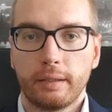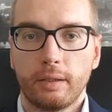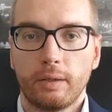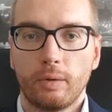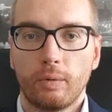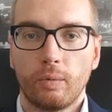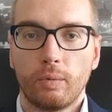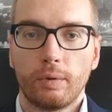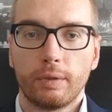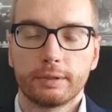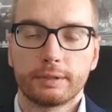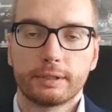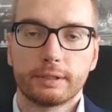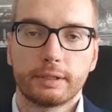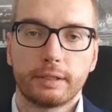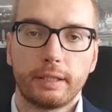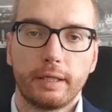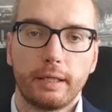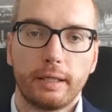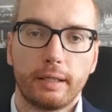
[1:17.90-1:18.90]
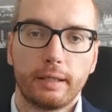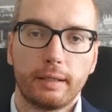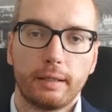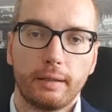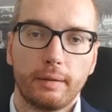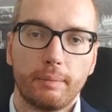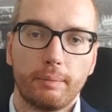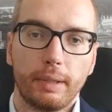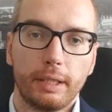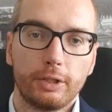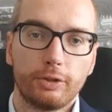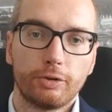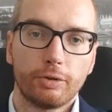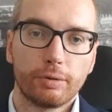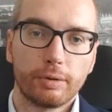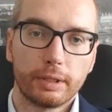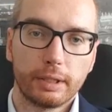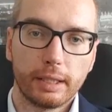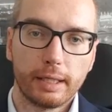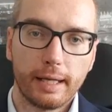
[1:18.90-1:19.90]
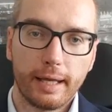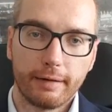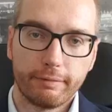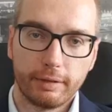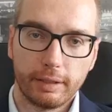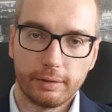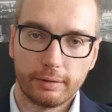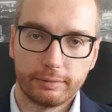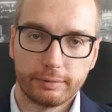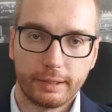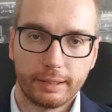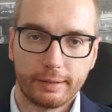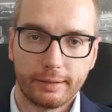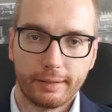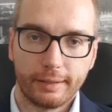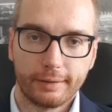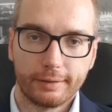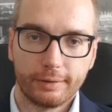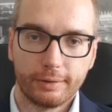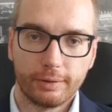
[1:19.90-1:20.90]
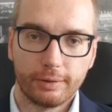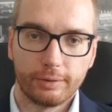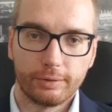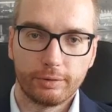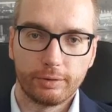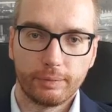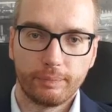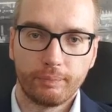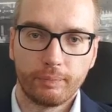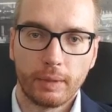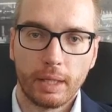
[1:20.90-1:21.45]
What's the maturity level of that technology?